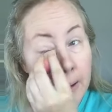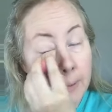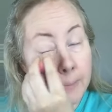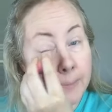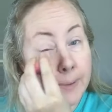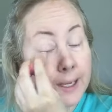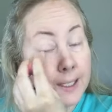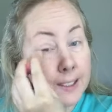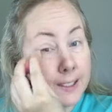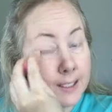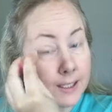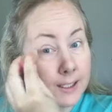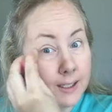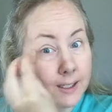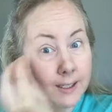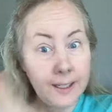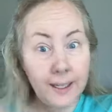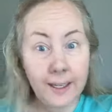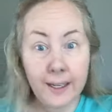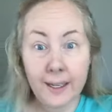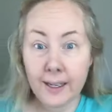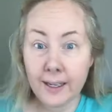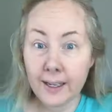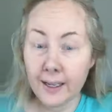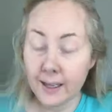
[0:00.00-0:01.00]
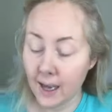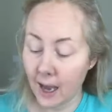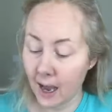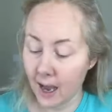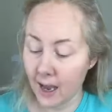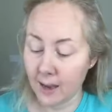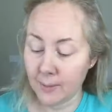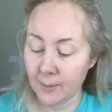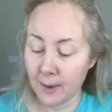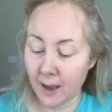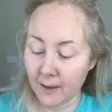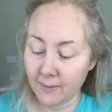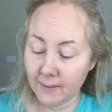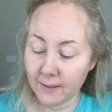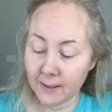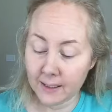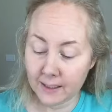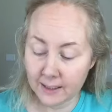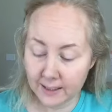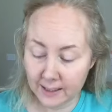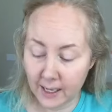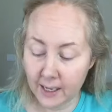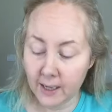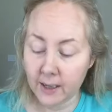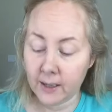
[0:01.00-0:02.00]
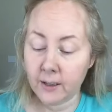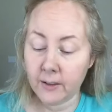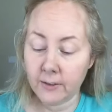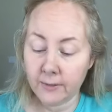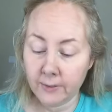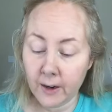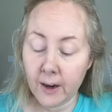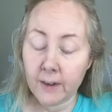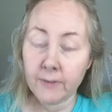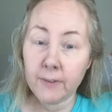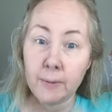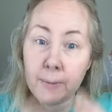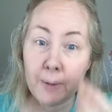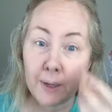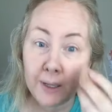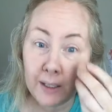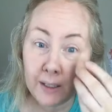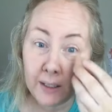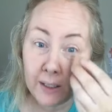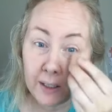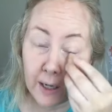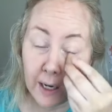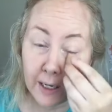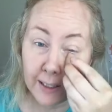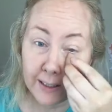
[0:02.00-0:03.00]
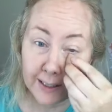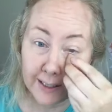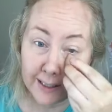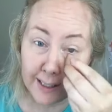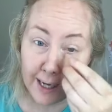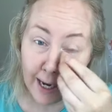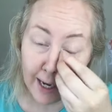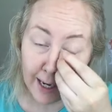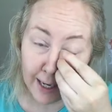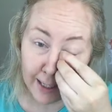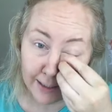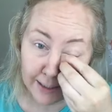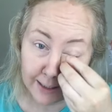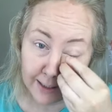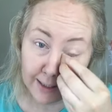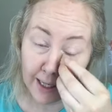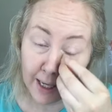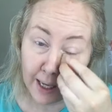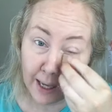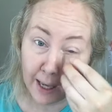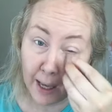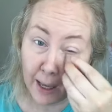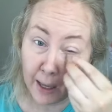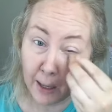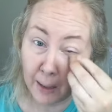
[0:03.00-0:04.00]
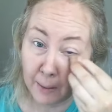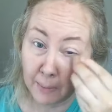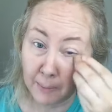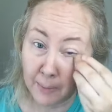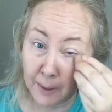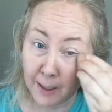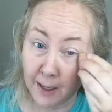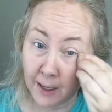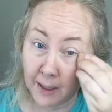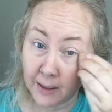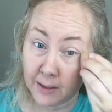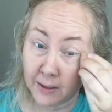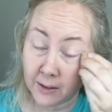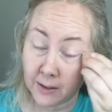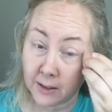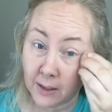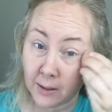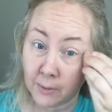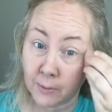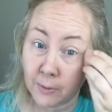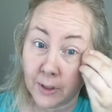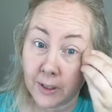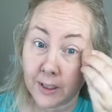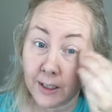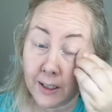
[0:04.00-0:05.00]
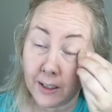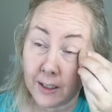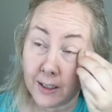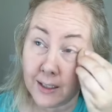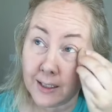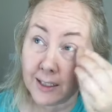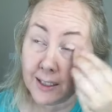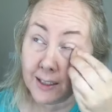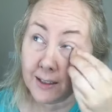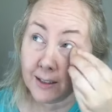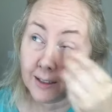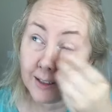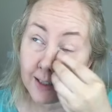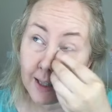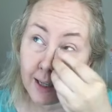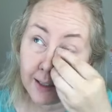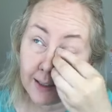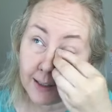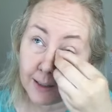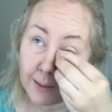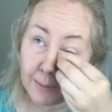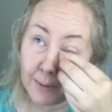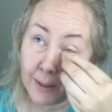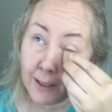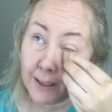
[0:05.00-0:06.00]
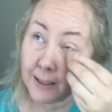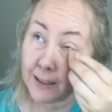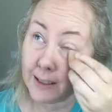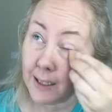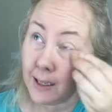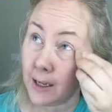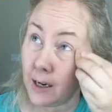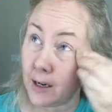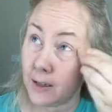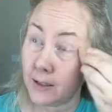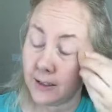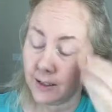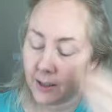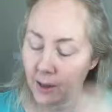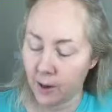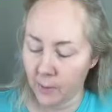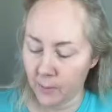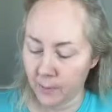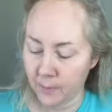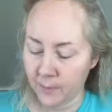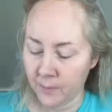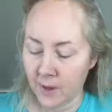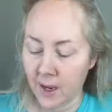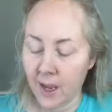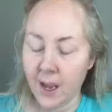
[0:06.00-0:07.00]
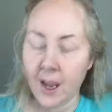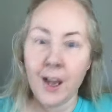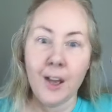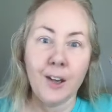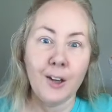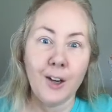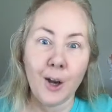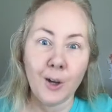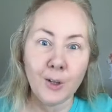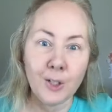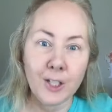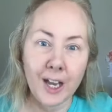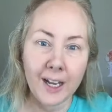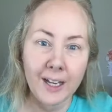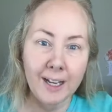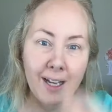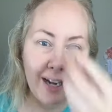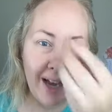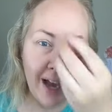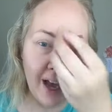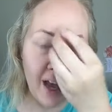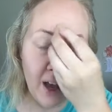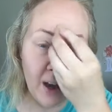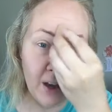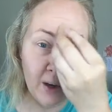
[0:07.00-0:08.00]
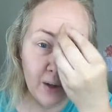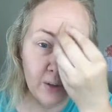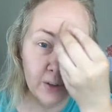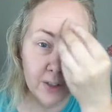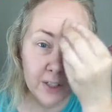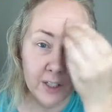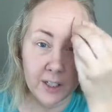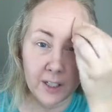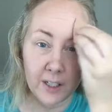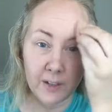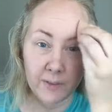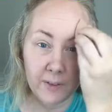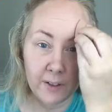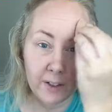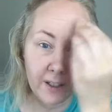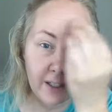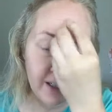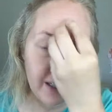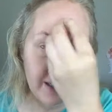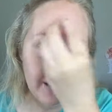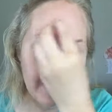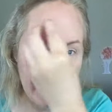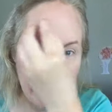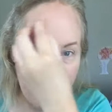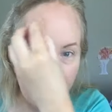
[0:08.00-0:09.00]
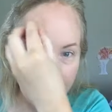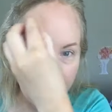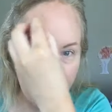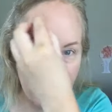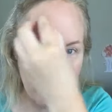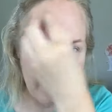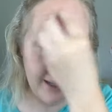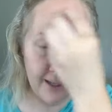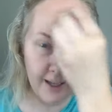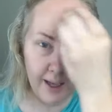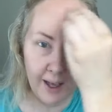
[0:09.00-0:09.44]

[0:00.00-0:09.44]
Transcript: basically, I'm having a sale for everybody in the United States, and there's some really good deals on some things in there. So go check it out. If you need a link,